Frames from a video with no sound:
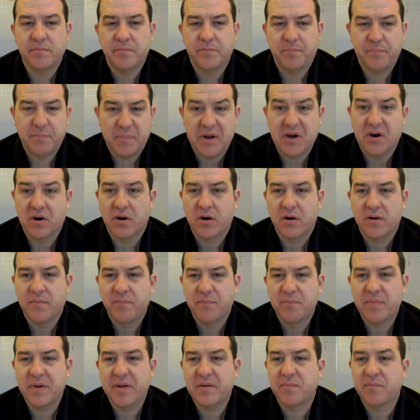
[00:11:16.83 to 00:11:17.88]
beer,
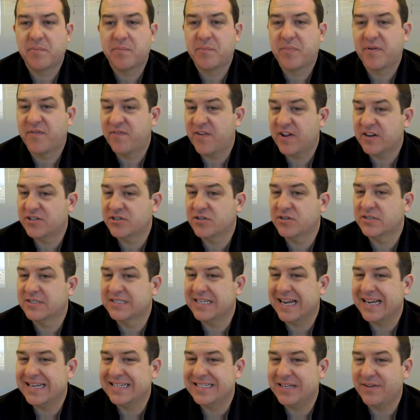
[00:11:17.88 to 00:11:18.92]
but professional,
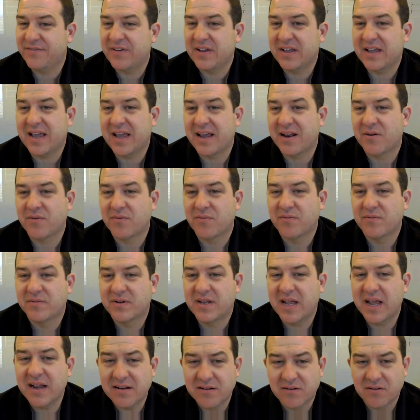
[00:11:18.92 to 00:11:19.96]
scientific, and
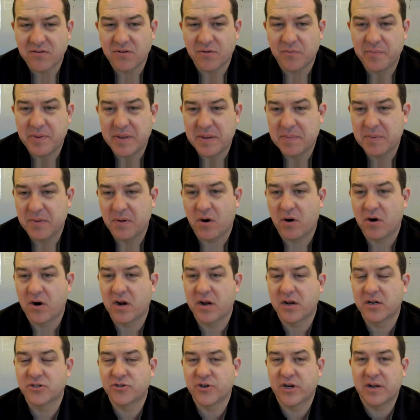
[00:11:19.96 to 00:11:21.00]
technical people are
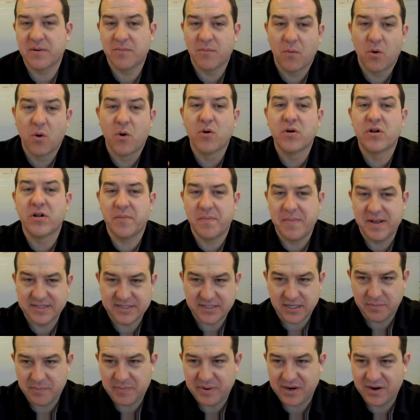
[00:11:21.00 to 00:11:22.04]
going to drink more
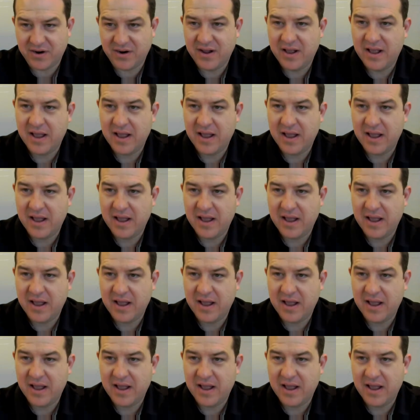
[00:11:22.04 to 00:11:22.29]
domestic beer,